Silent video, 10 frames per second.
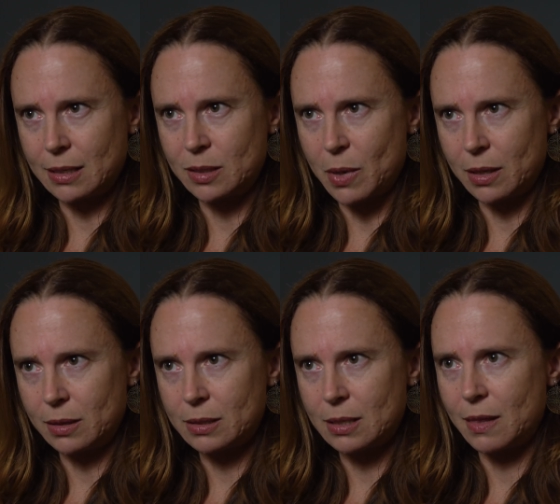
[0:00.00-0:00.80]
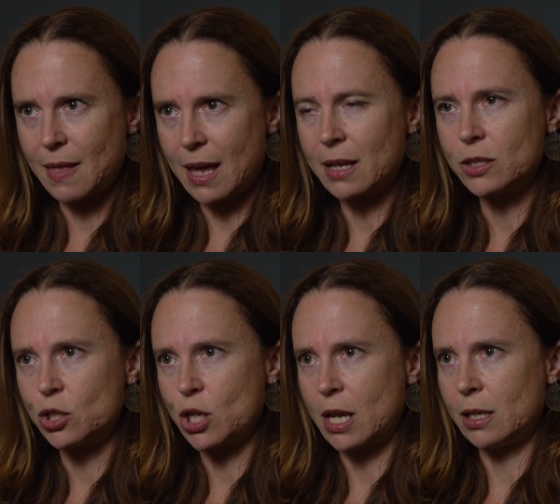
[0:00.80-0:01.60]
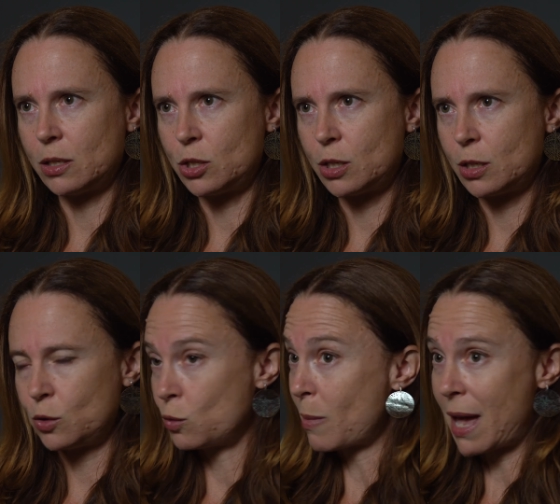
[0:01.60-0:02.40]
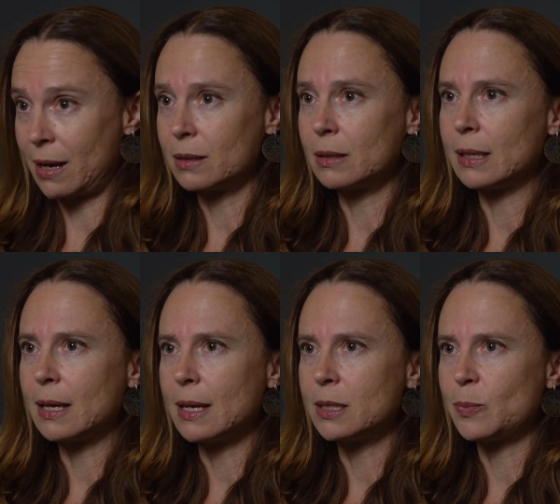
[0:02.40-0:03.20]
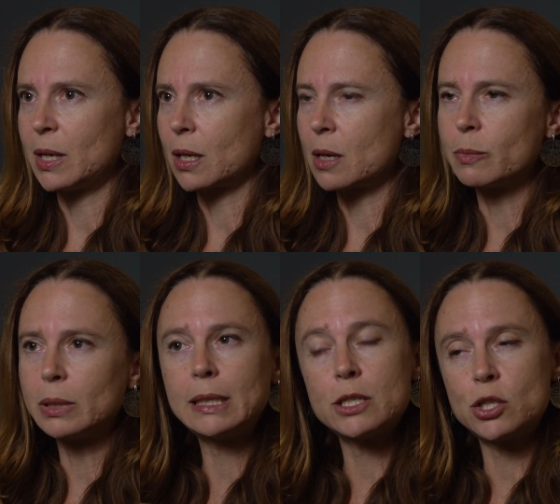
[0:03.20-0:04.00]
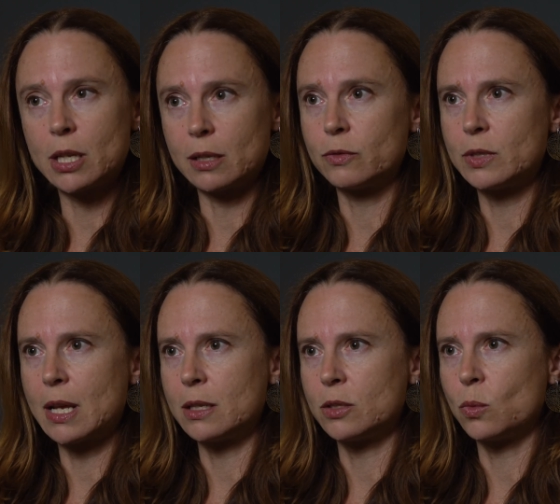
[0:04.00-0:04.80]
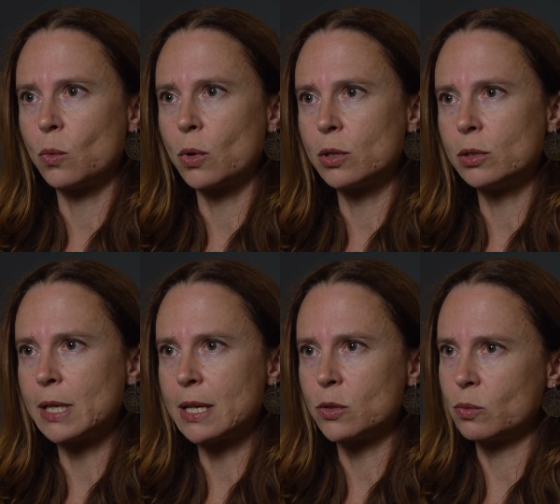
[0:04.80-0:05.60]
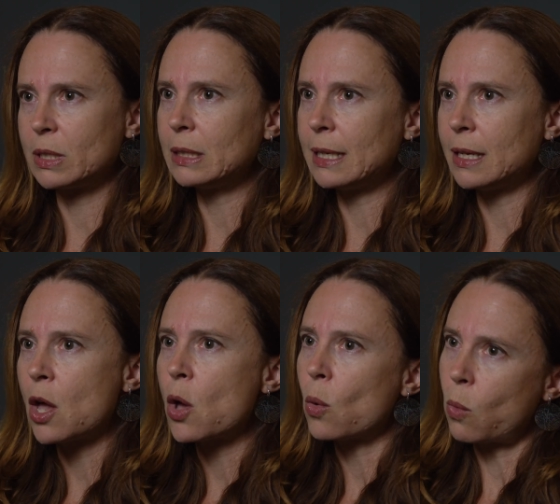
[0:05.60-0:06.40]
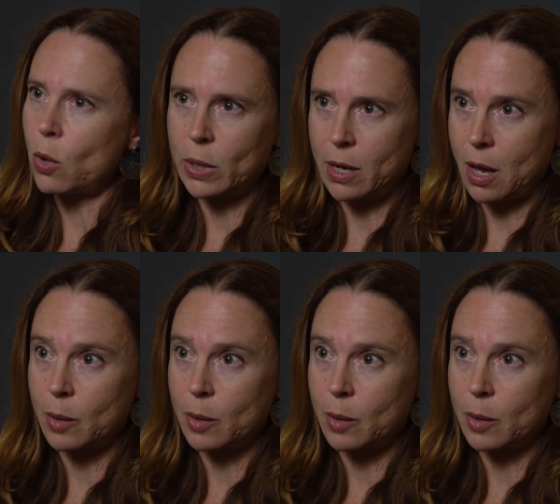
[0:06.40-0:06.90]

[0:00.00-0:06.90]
6 months, that has changed dramatically. It's been a complete shift as the world has really woken